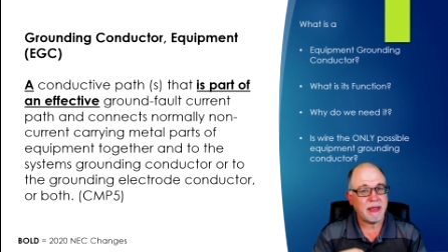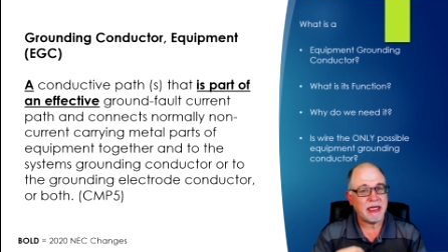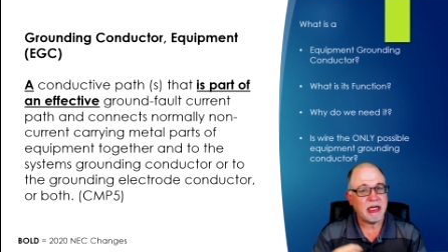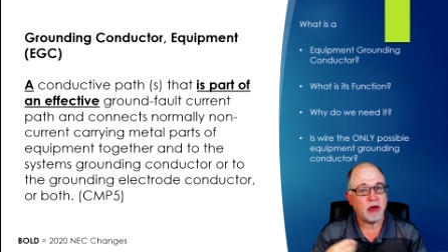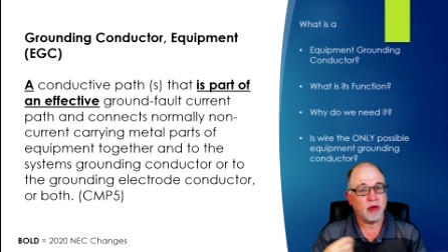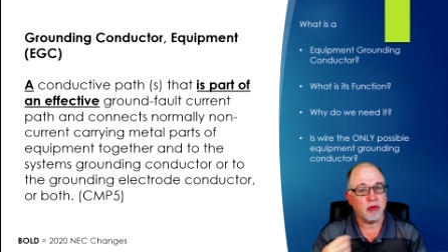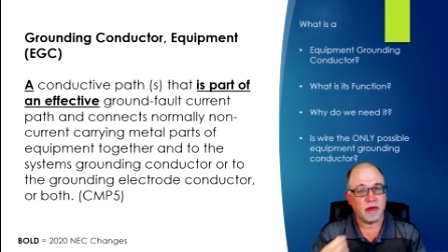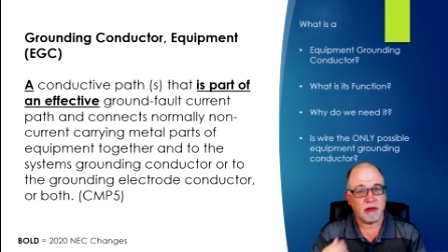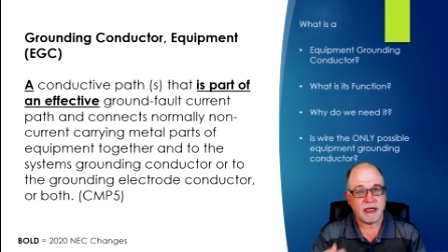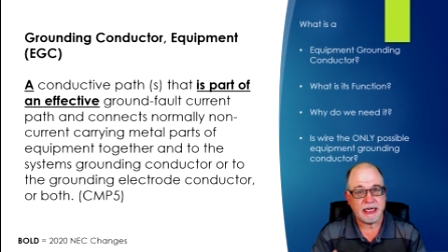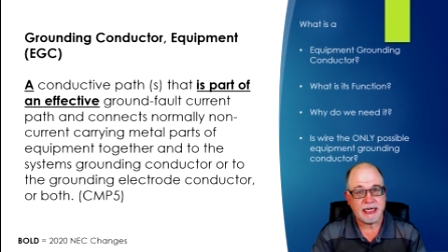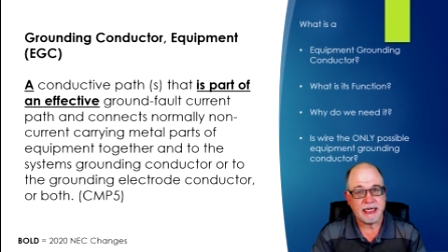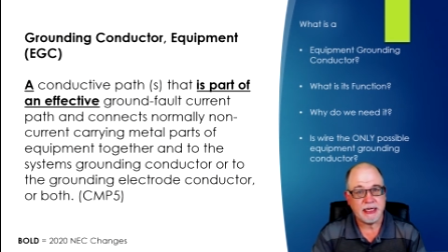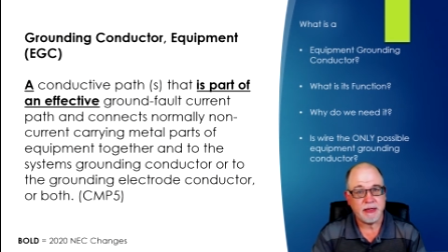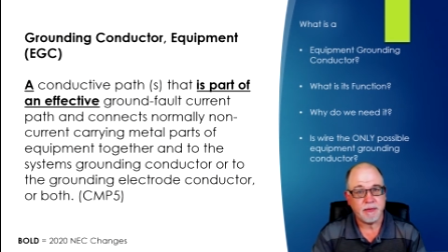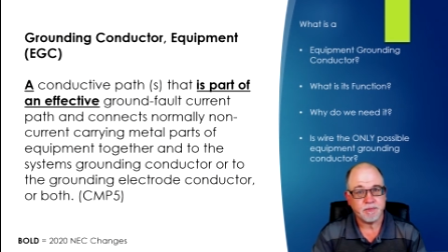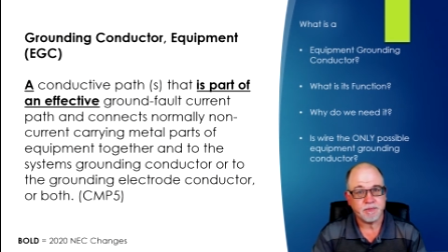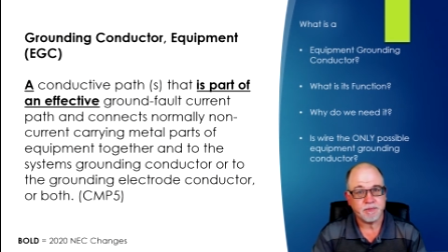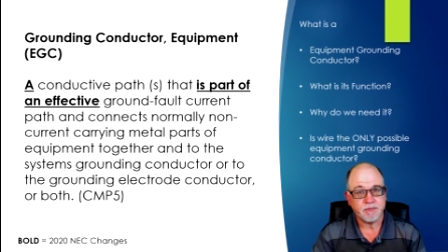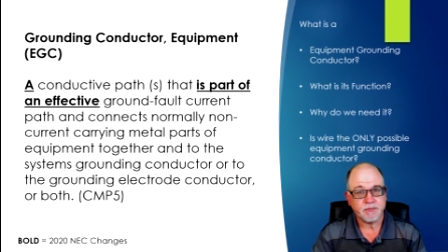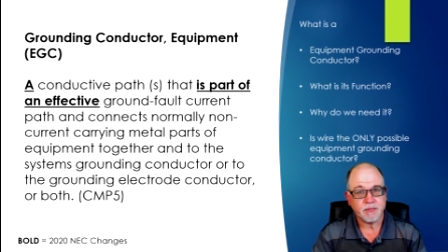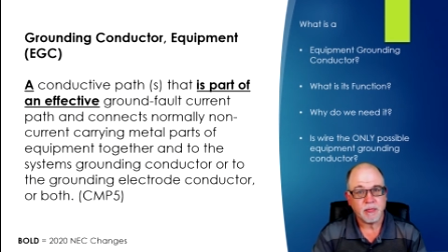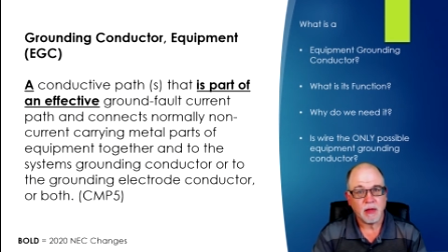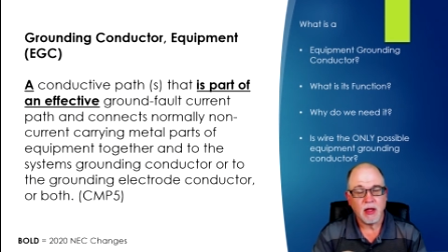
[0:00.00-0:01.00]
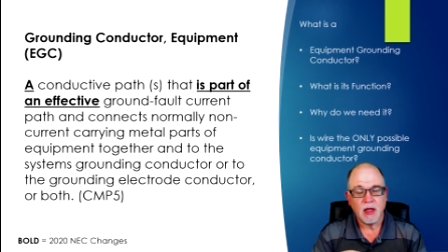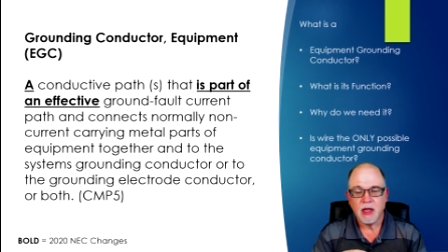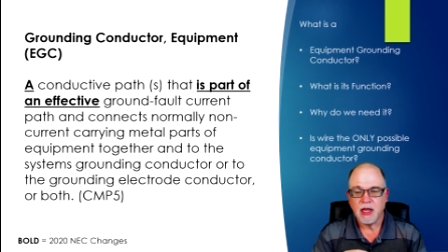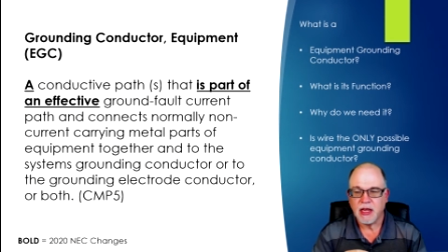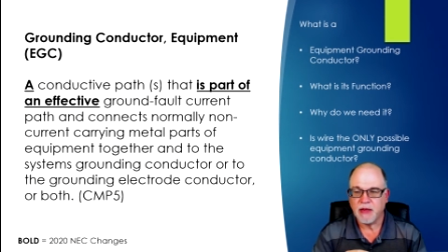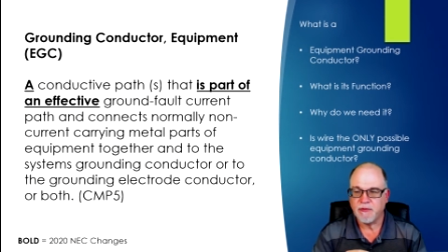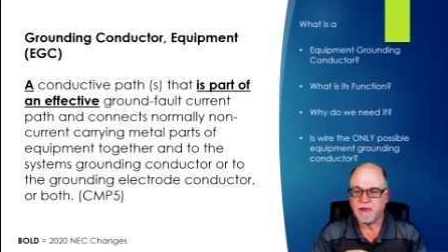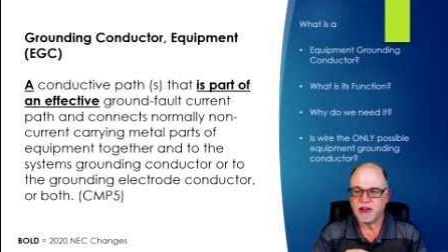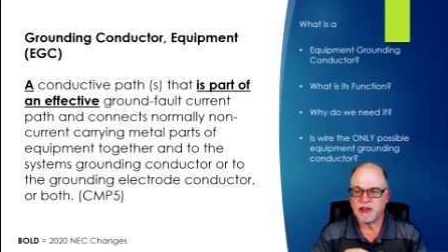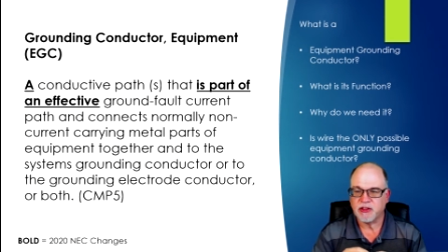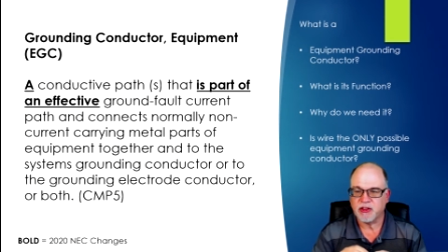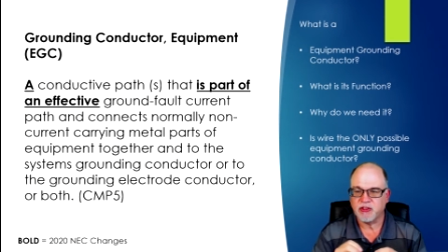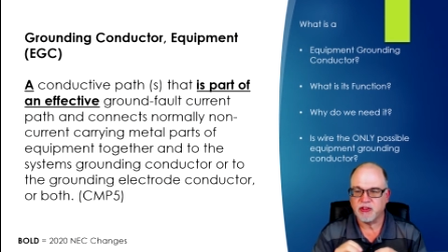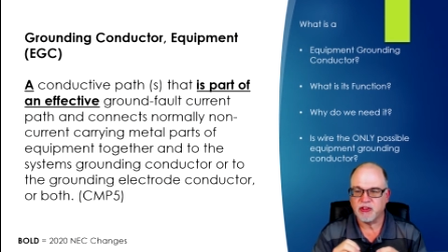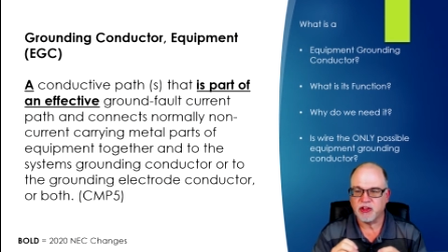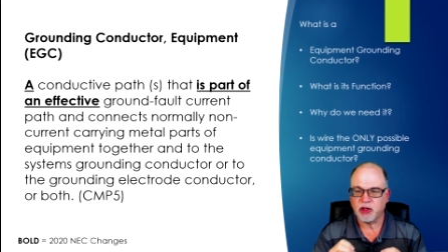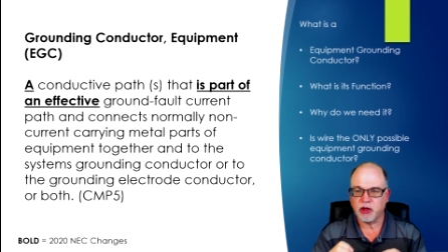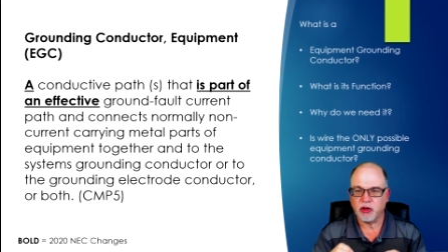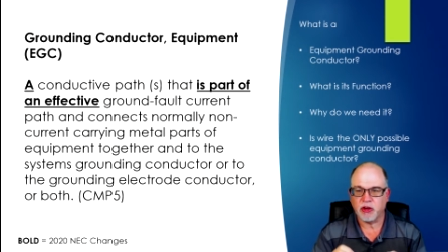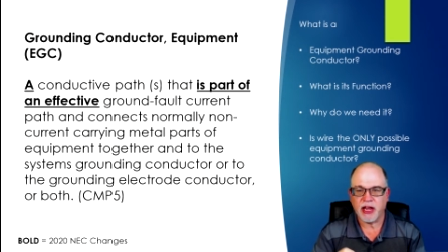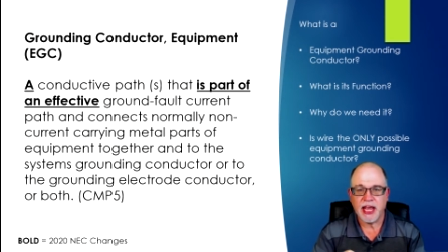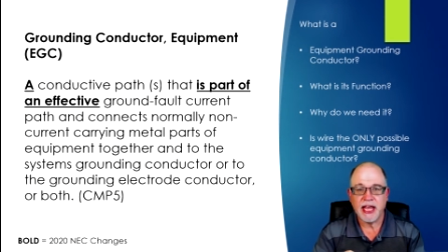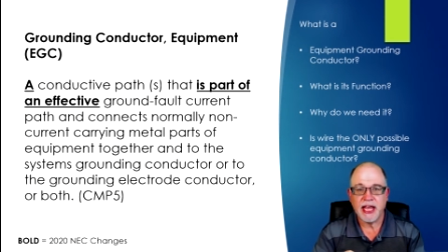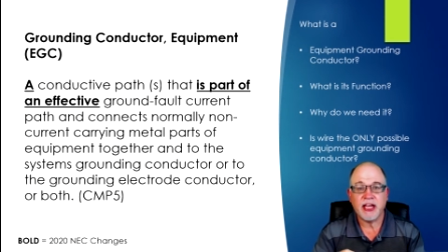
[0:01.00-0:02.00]
green. If it's
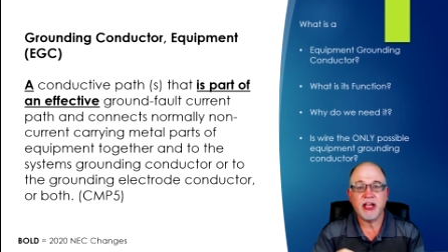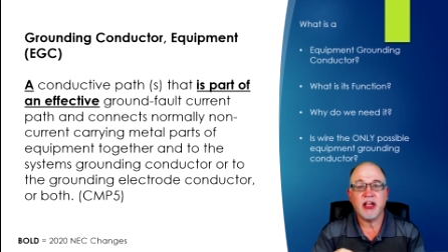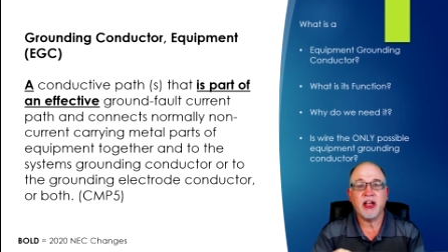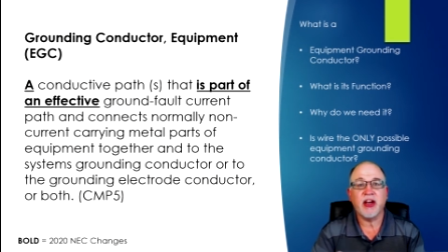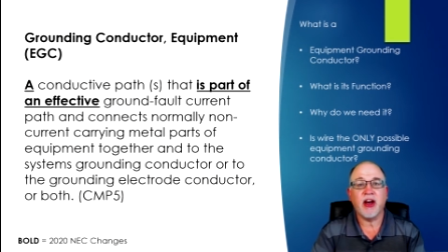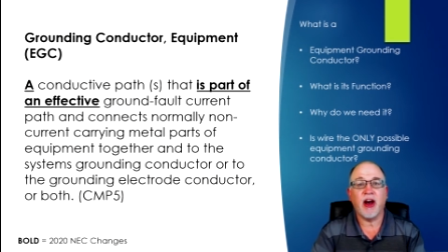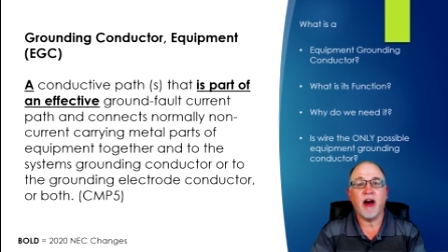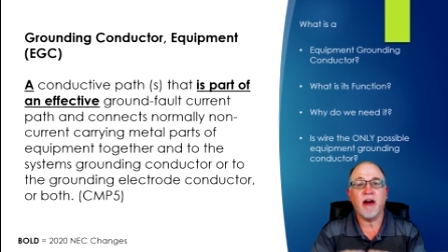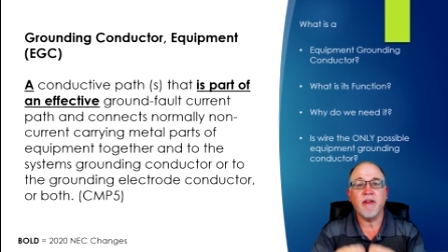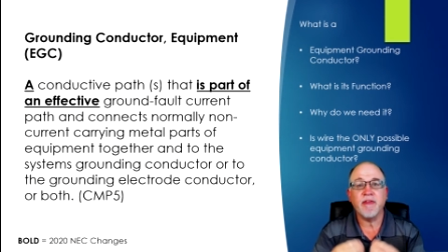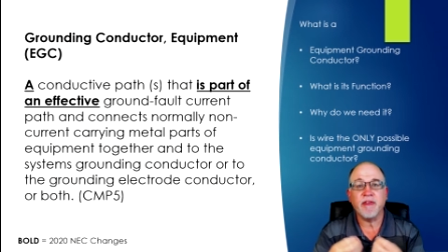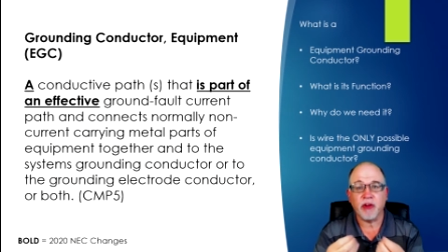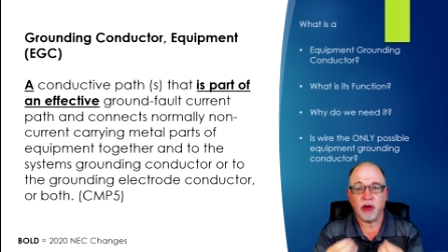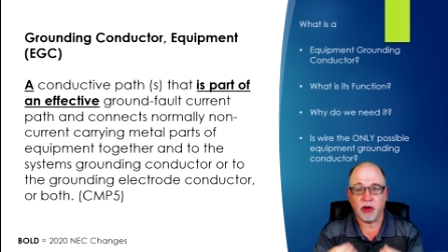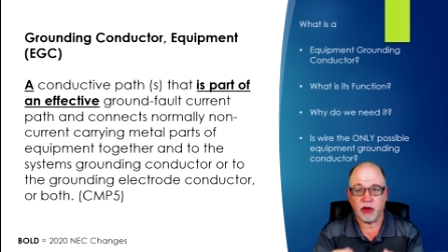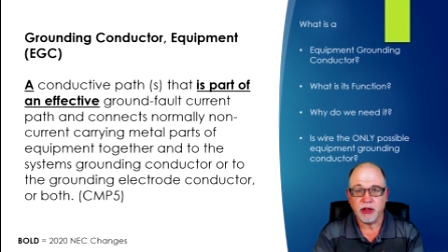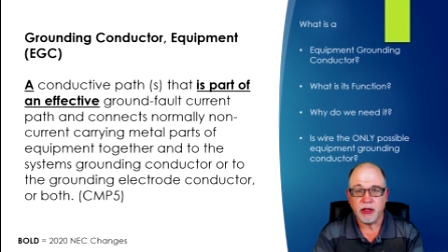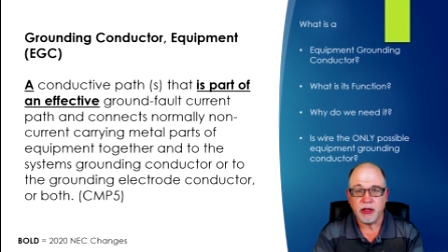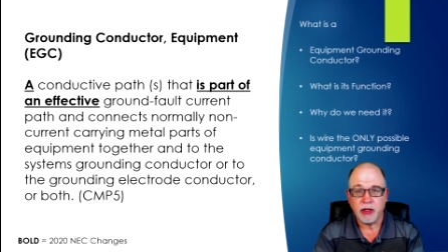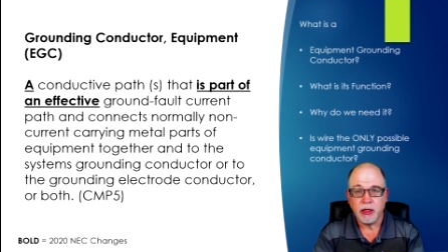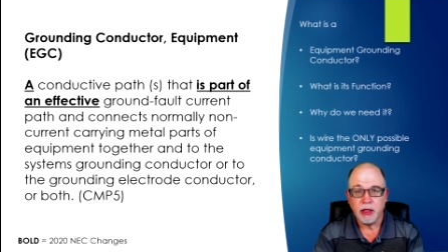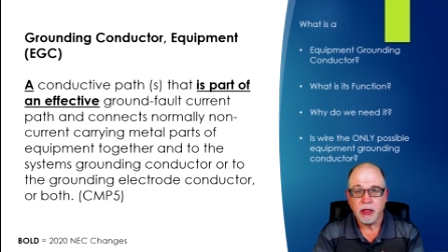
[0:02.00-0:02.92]
considered a covered